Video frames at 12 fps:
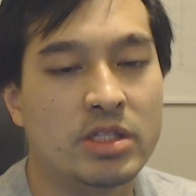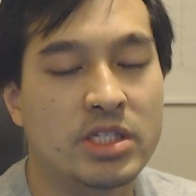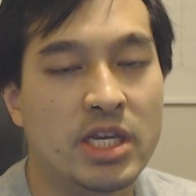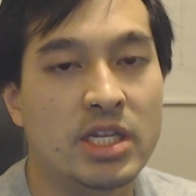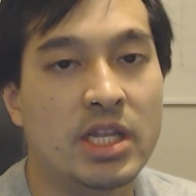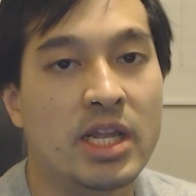
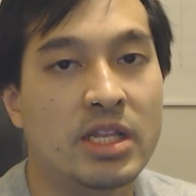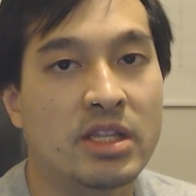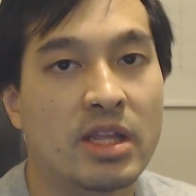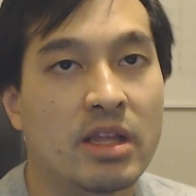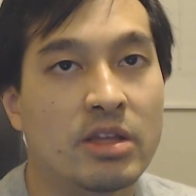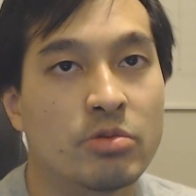did, and
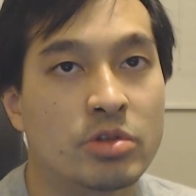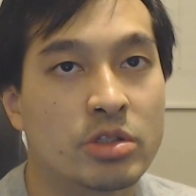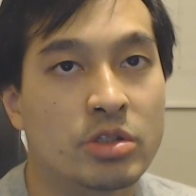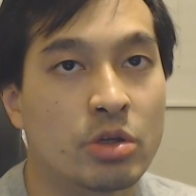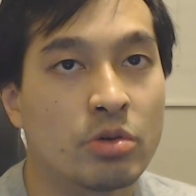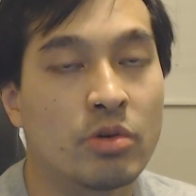it
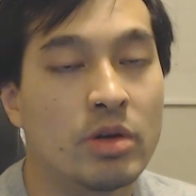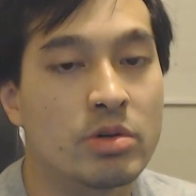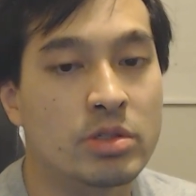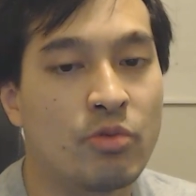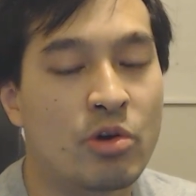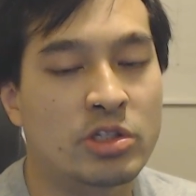was t- it
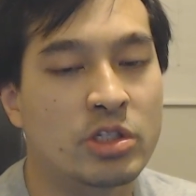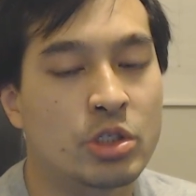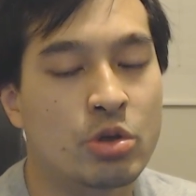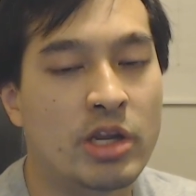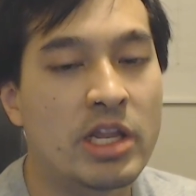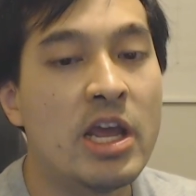was forced to
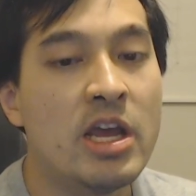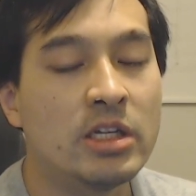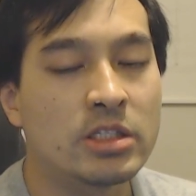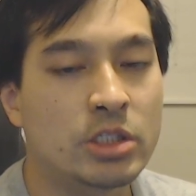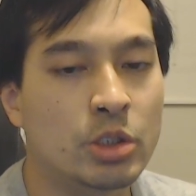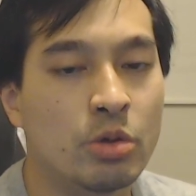train
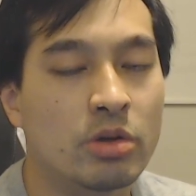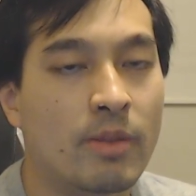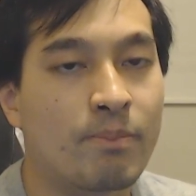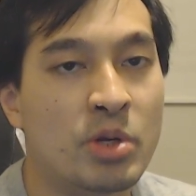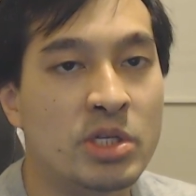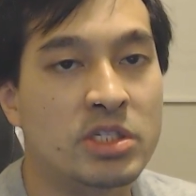two of the
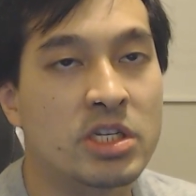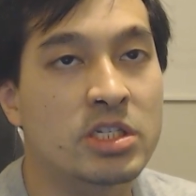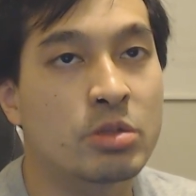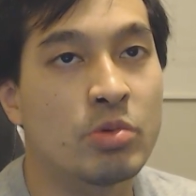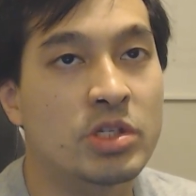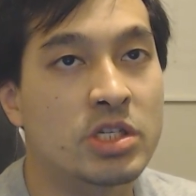
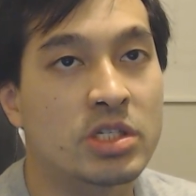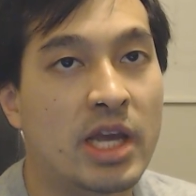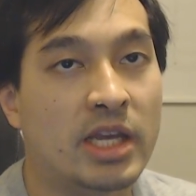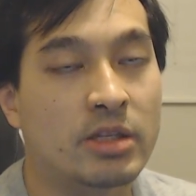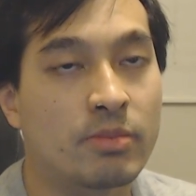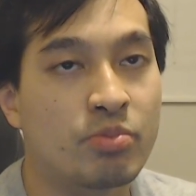princes, which is
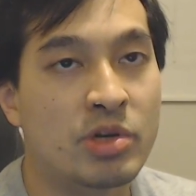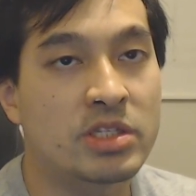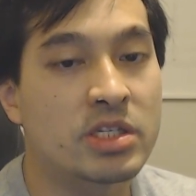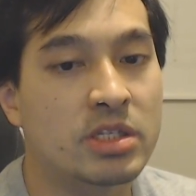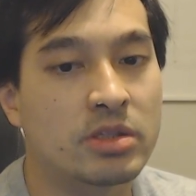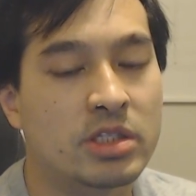like
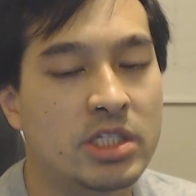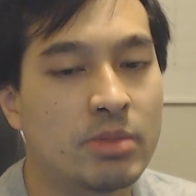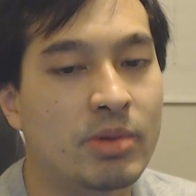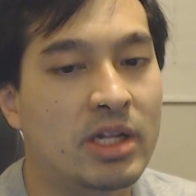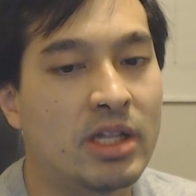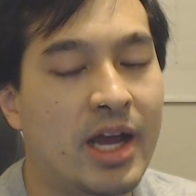princes of the
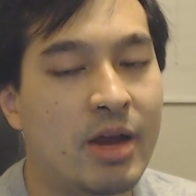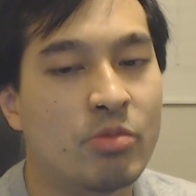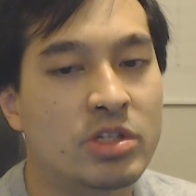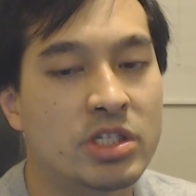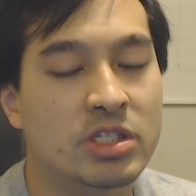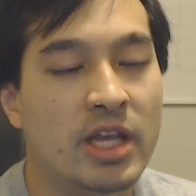demon clan,
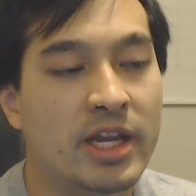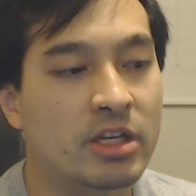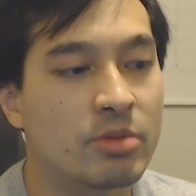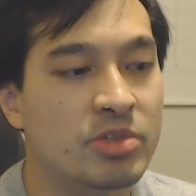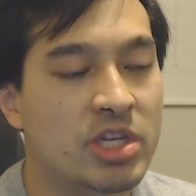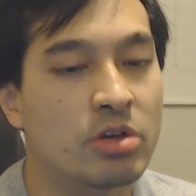which is
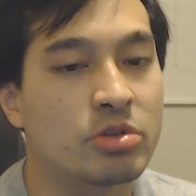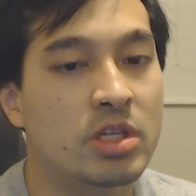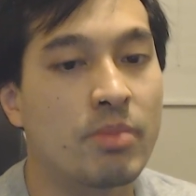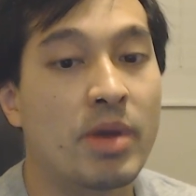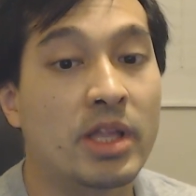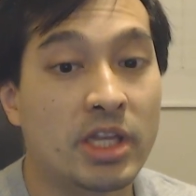like um Zeldris
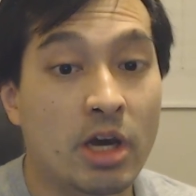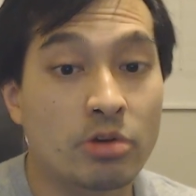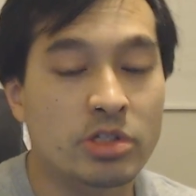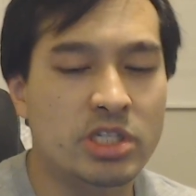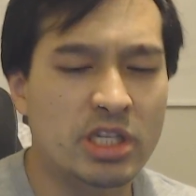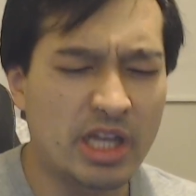and
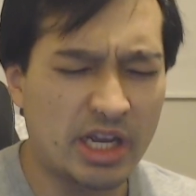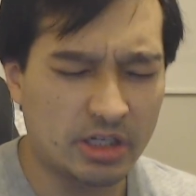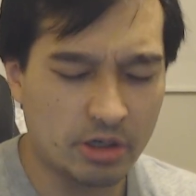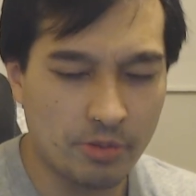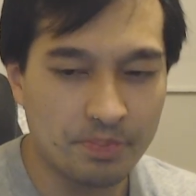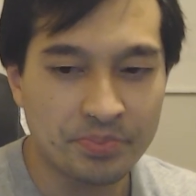Meliodas to
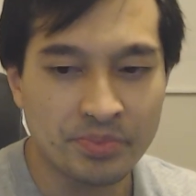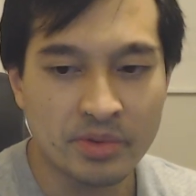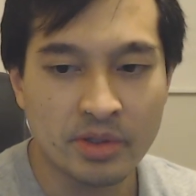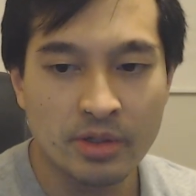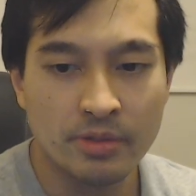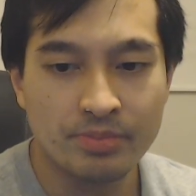like um
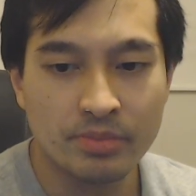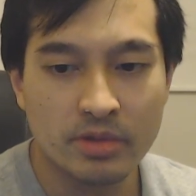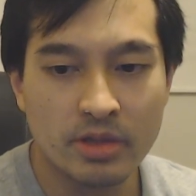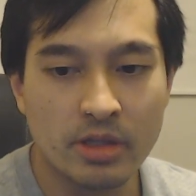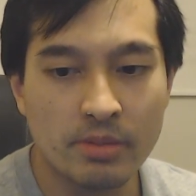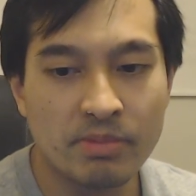
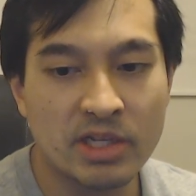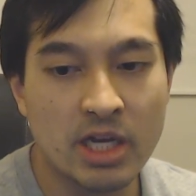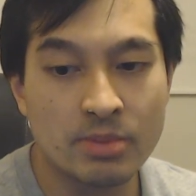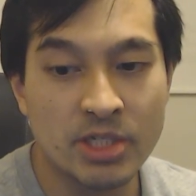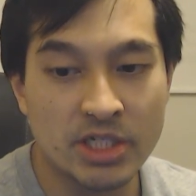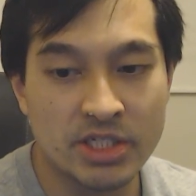
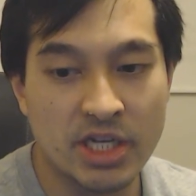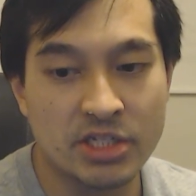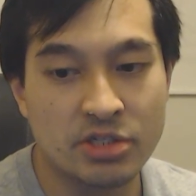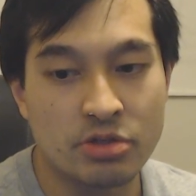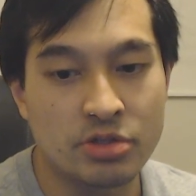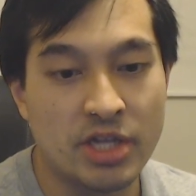become
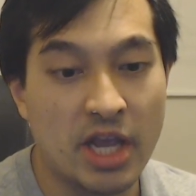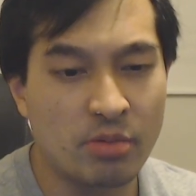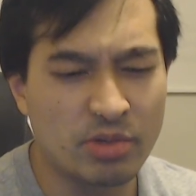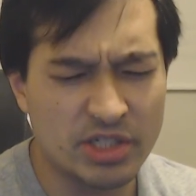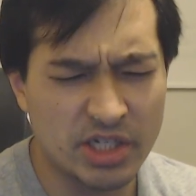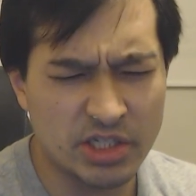successors,
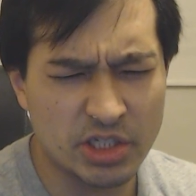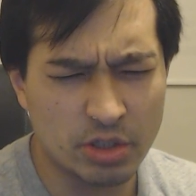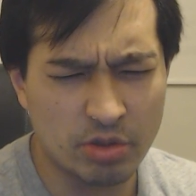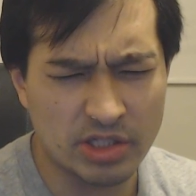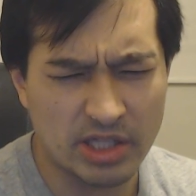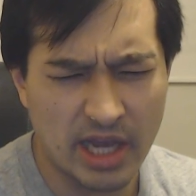and we see
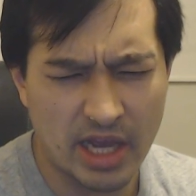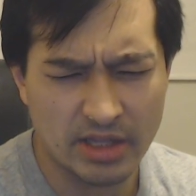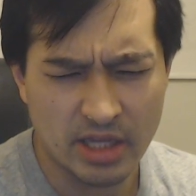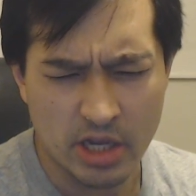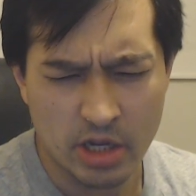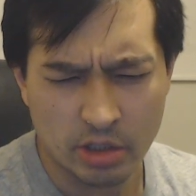to it
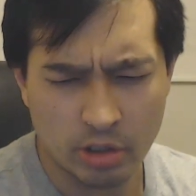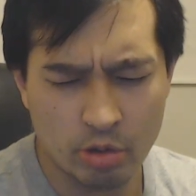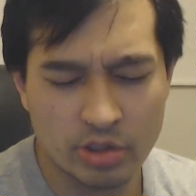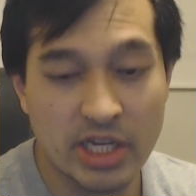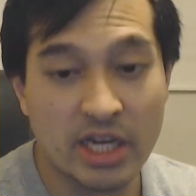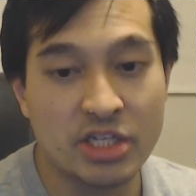that
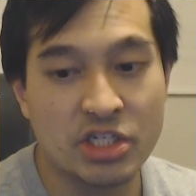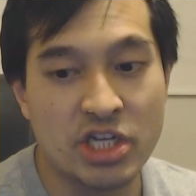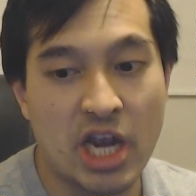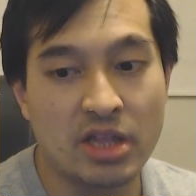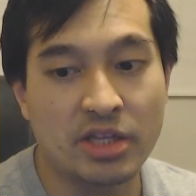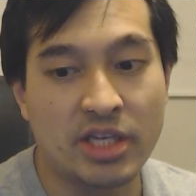Cusack and
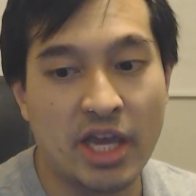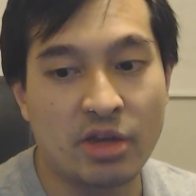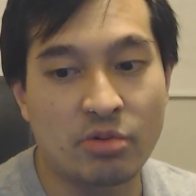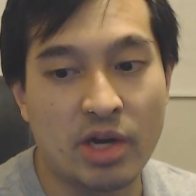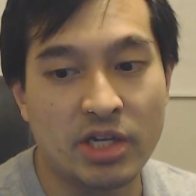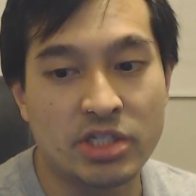Chandler
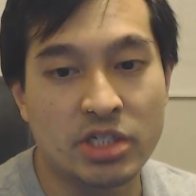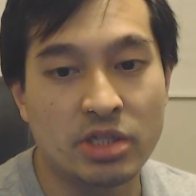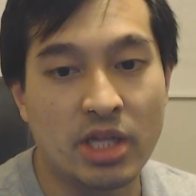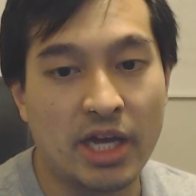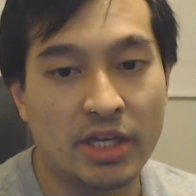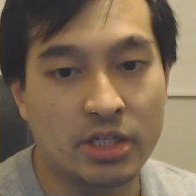gang ready to
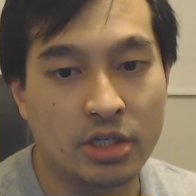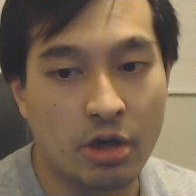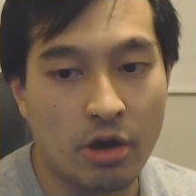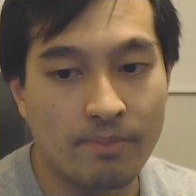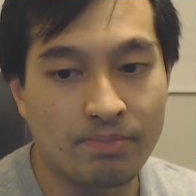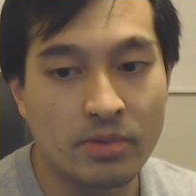like
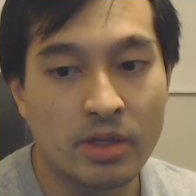um